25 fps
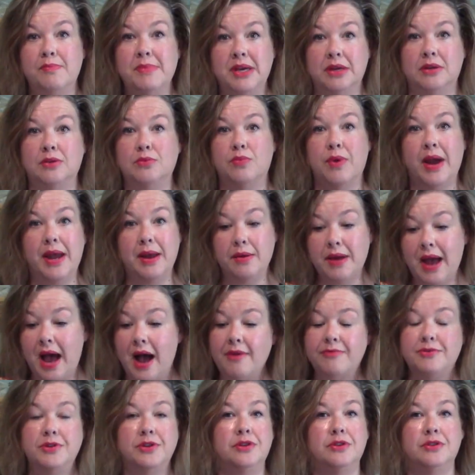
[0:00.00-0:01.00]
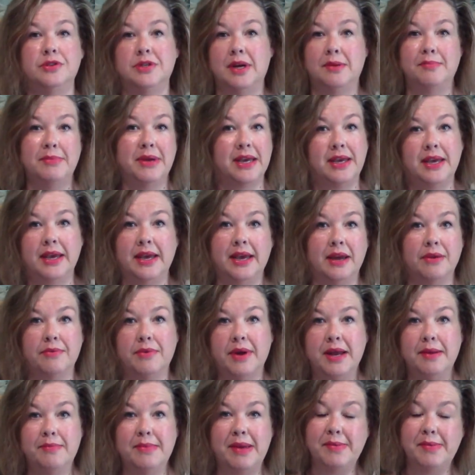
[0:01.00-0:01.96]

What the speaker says: meal right after you're done making it, right?